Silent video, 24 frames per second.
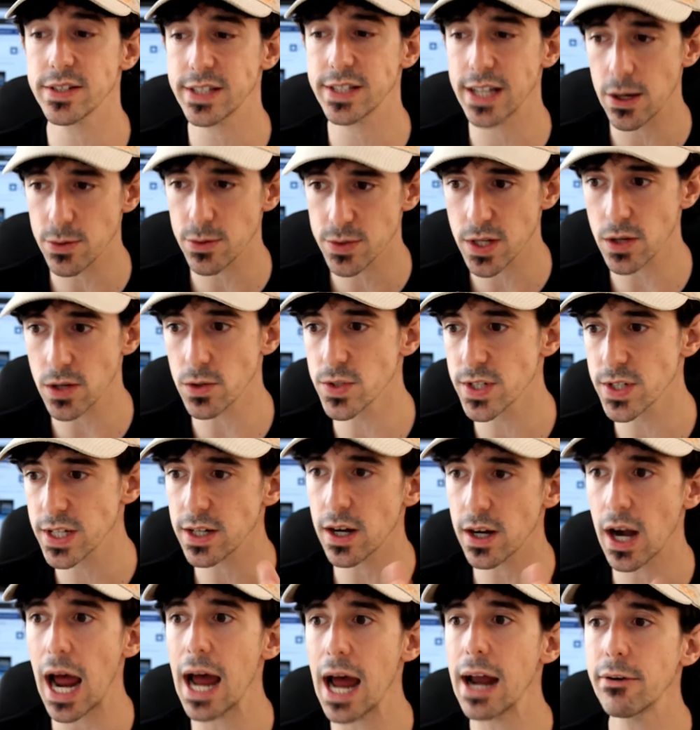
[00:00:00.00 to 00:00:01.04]
the outsourced
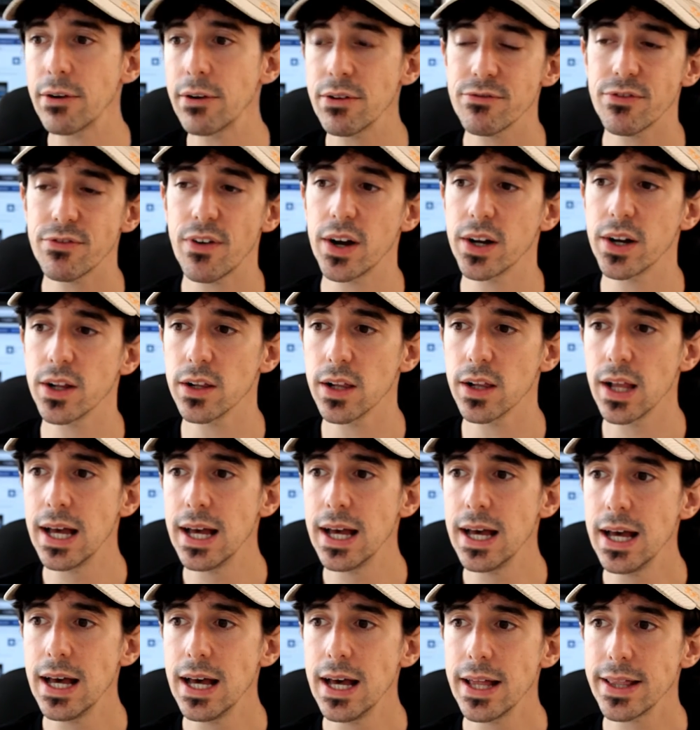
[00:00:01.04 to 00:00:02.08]
hiring funnel.
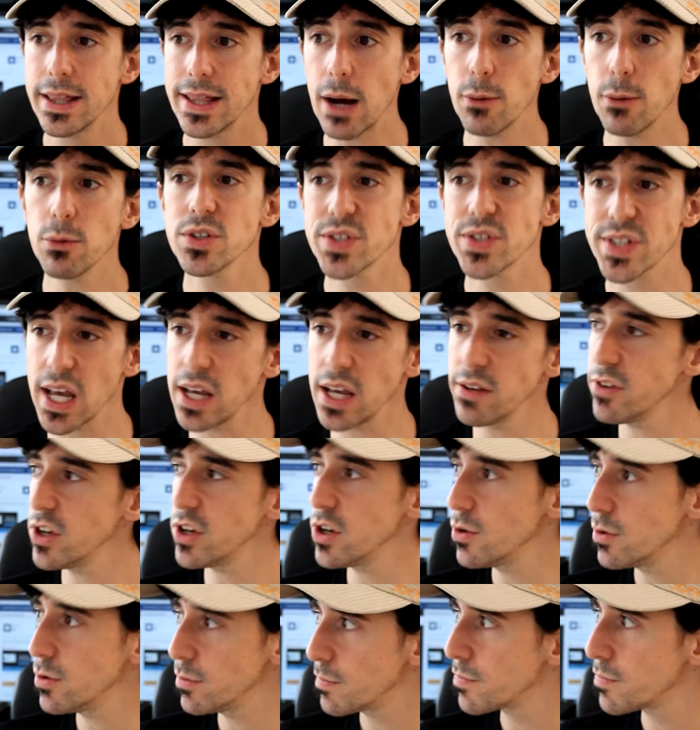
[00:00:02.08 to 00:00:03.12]
That will save
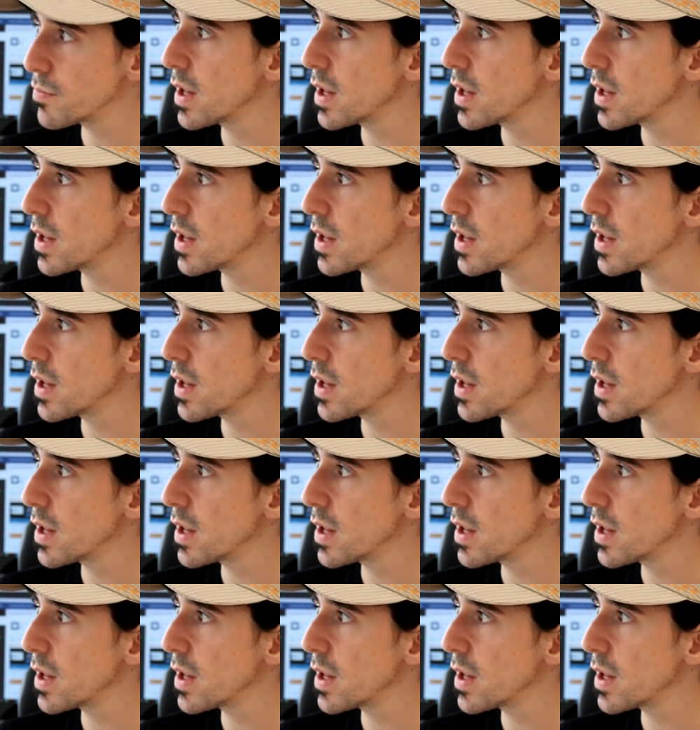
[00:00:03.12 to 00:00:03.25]
you,